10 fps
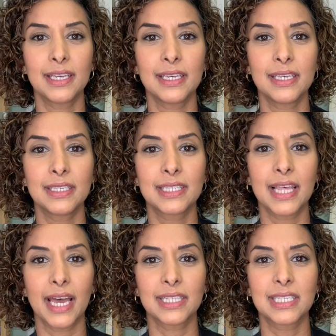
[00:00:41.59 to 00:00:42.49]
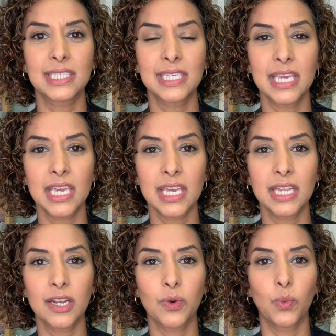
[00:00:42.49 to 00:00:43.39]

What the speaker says: is that skin